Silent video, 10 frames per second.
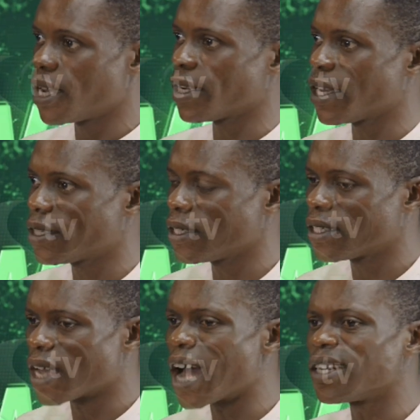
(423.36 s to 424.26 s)
I get
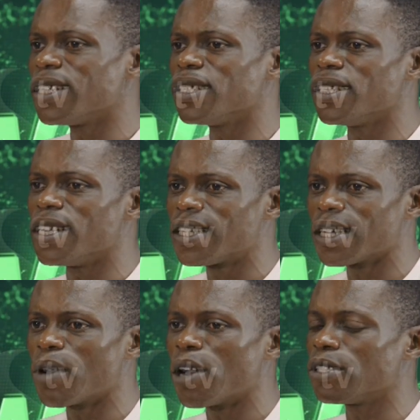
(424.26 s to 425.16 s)
it. And the
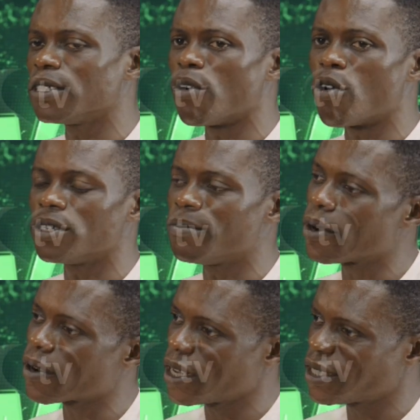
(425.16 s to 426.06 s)
insignia on the
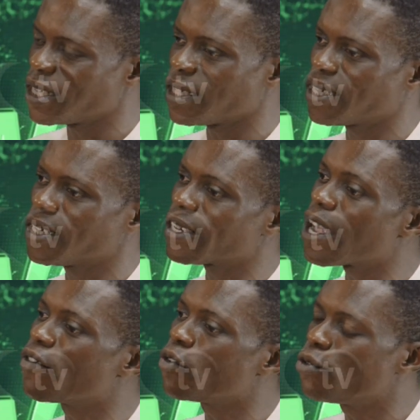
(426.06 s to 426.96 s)
beret is
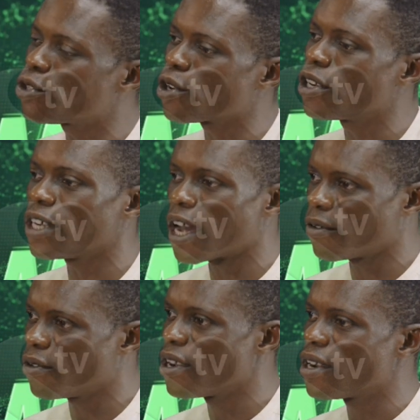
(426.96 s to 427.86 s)
Revolution
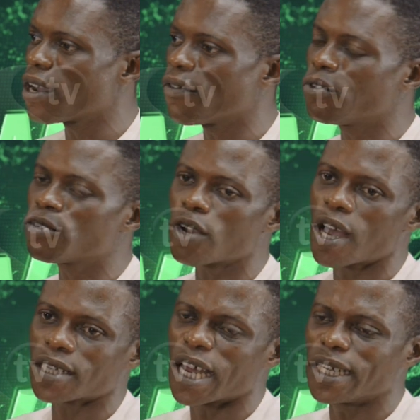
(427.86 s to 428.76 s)
Now. Revolution
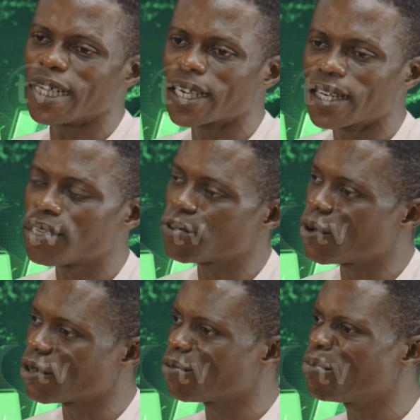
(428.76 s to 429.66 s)
as an English
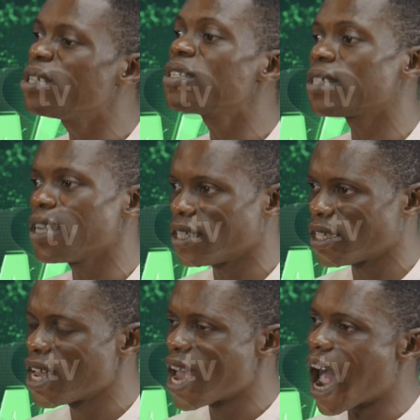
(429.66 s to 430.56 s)
word means change.
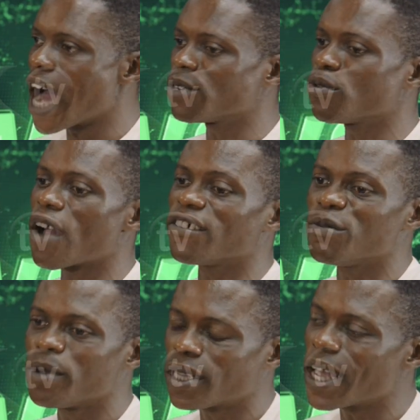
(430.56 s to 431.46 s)
And we have
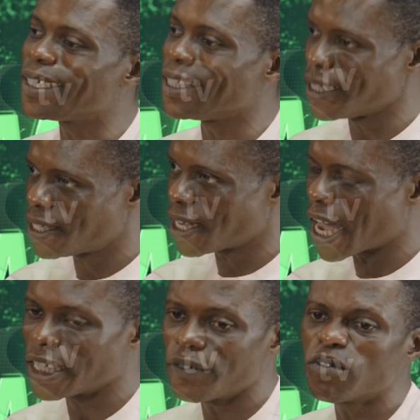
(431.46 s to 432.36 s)
debated this,
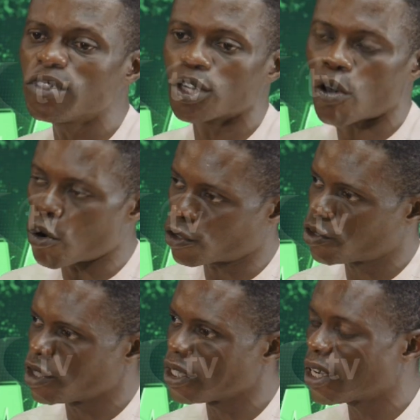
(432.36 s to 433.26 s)
and even the courts,
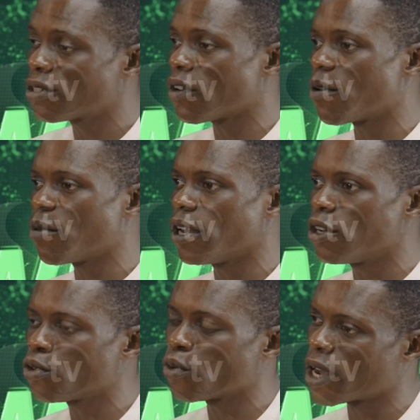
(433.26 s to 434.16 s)
in the case of Omoyele
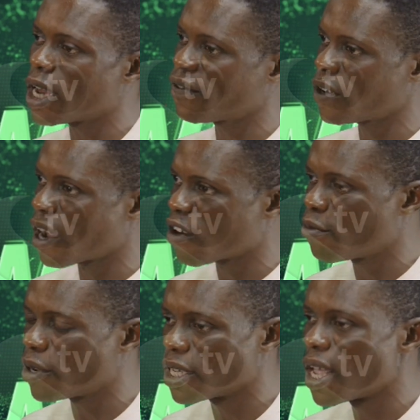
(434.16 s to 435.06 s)
Sowore and the federal
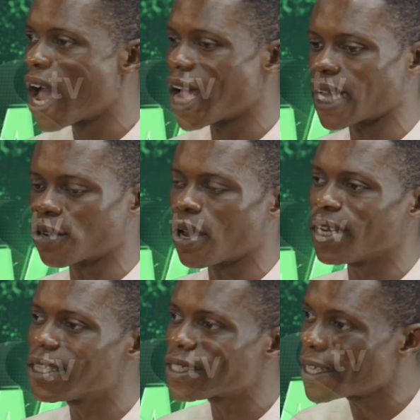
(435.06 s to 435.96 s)
government, has
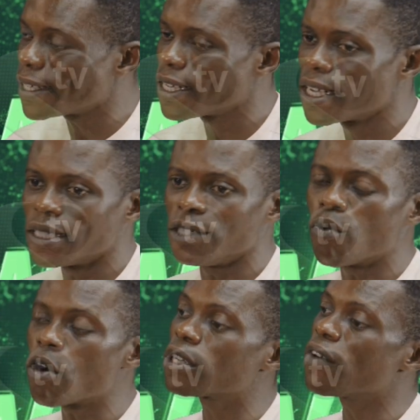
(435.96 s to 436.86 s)
actually said the
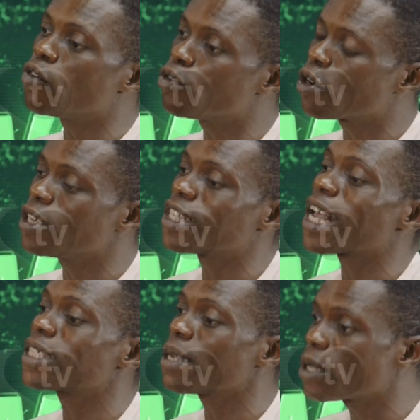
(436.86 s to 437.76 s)
word revolution is
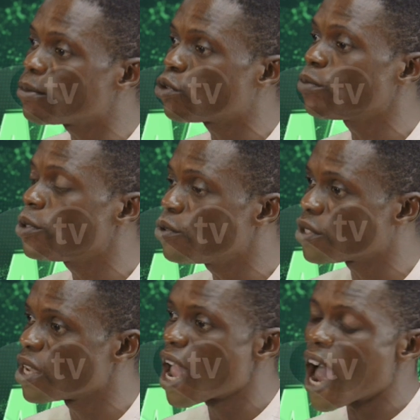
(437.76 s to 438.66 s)
acceptable to be
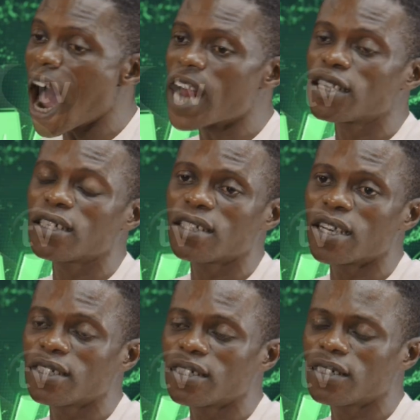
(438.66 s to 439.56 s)
used. And
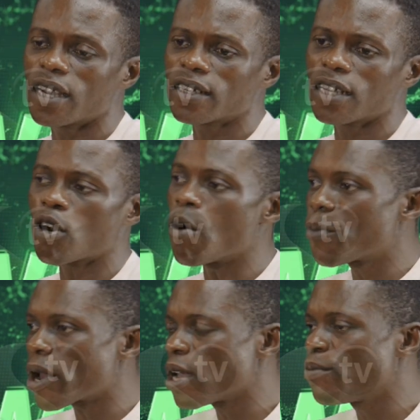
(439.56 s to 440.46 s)
there is a
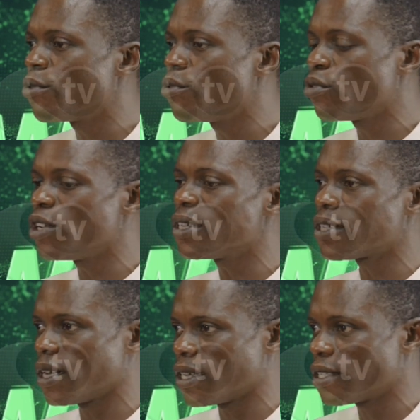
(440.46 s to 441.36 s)
comparable
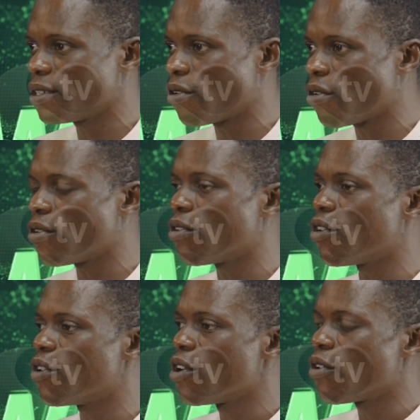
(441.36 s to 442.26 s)
incident,
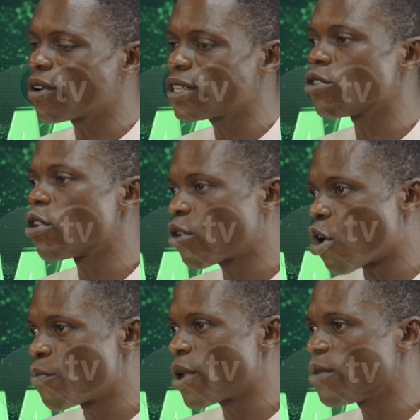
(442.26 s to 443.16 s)
or what is
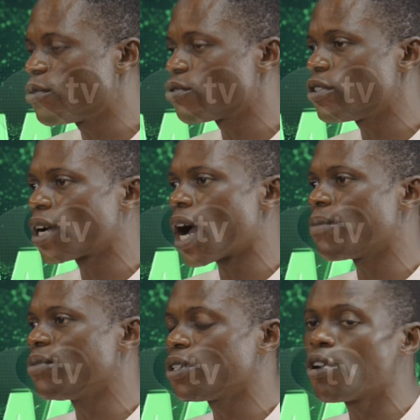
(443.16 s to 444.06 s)
comparable to the
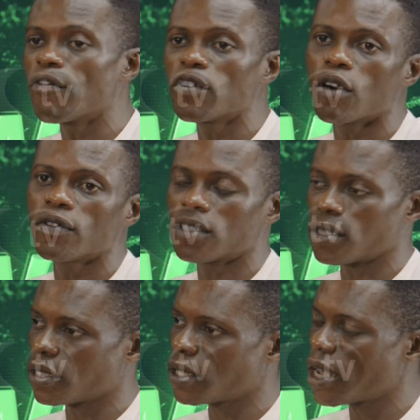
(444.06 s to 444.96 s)
CAB. The governor of the
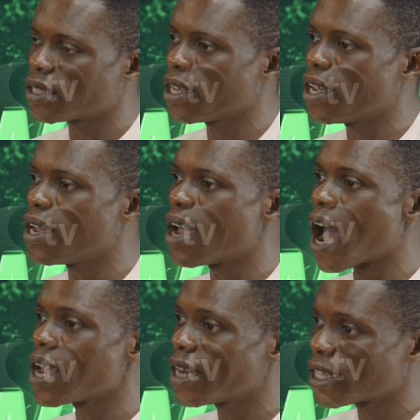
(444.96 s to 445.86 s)
state, that's
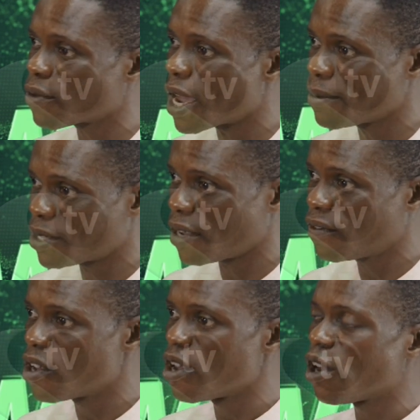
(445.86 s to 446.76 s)
Ayedatiwa himself,
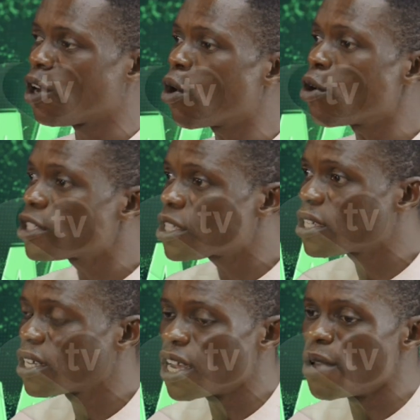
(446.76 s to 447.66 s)

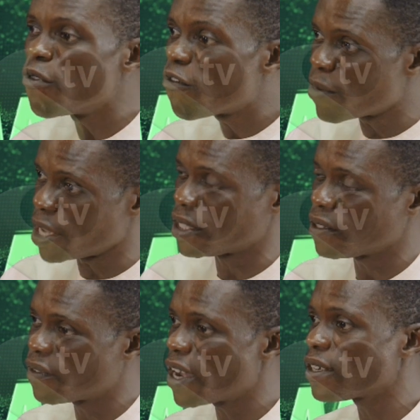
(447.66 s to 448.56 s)
launched a movement
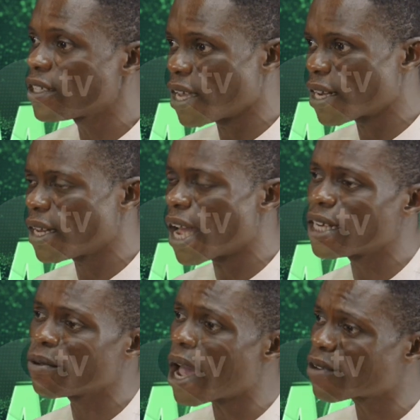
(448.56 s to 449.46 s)
very recently, and
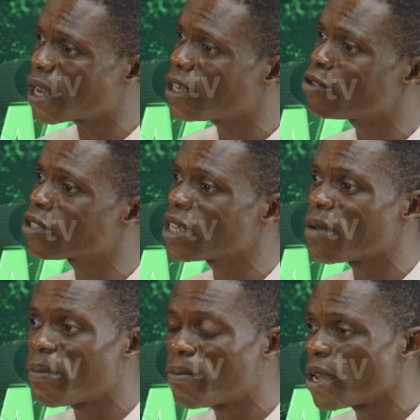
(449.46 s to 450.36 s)
they were actually using
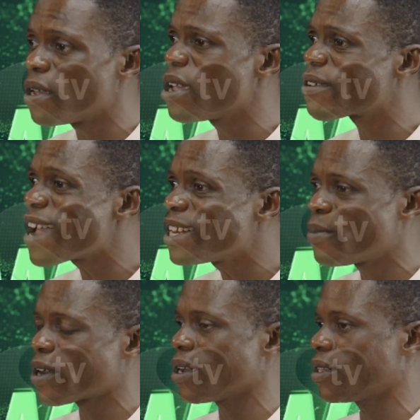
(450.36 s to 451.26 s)
a red
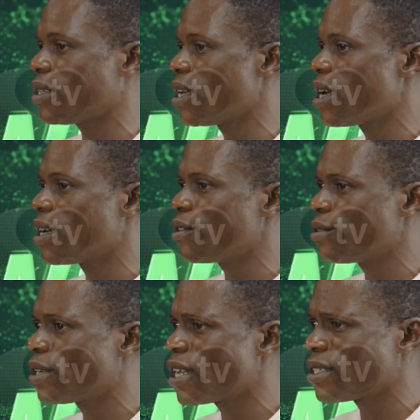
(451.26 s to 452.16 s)
beret.
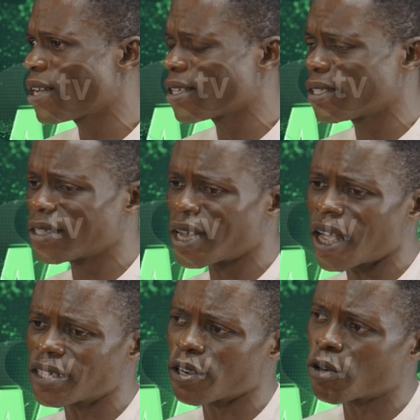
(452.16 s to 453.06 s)
You get it, that
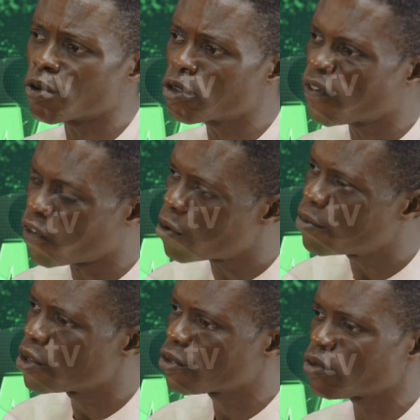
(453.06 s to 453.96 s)
has a close form
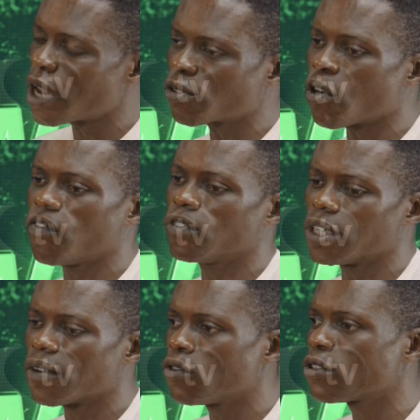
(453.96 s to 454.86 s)
to that of
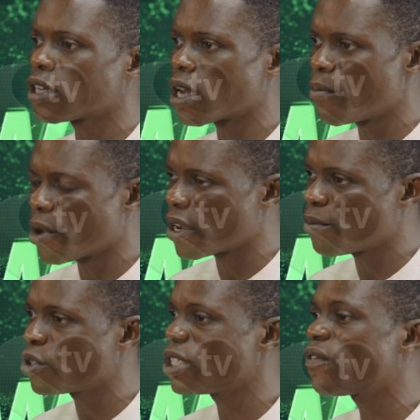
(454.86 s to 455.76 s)
the revolutionary beret,
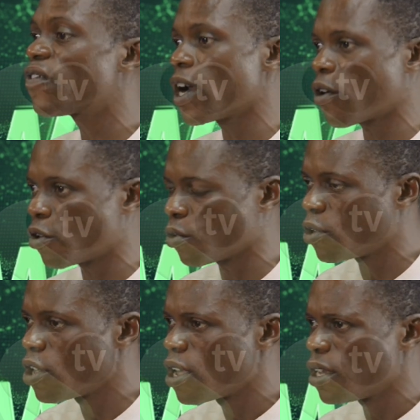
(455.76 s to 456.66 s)
but different color.
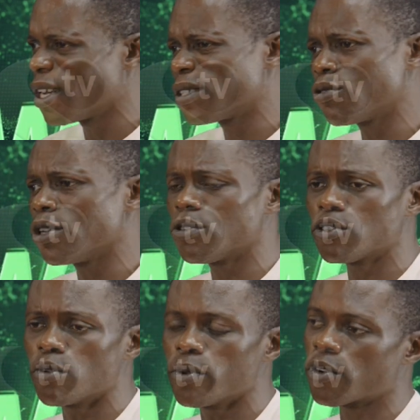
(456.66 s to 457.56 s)
Yes, so it is
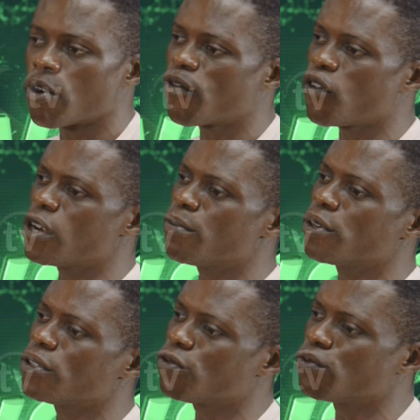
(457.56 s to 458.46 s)
going to be wrong for
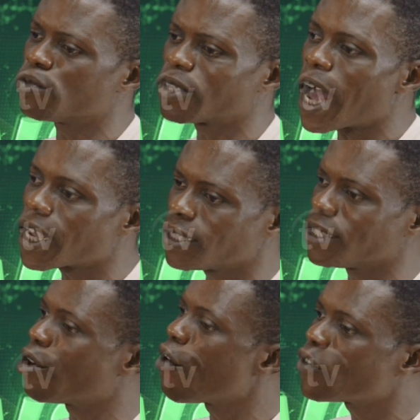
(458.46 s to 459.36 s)
anybody to tag the
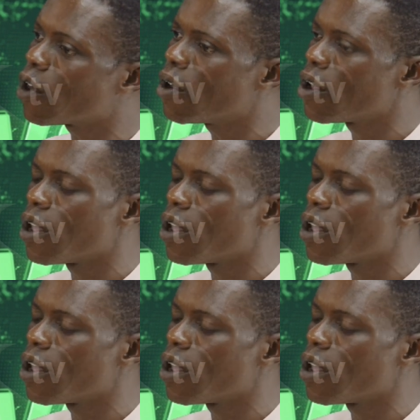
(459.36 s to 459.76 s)
governor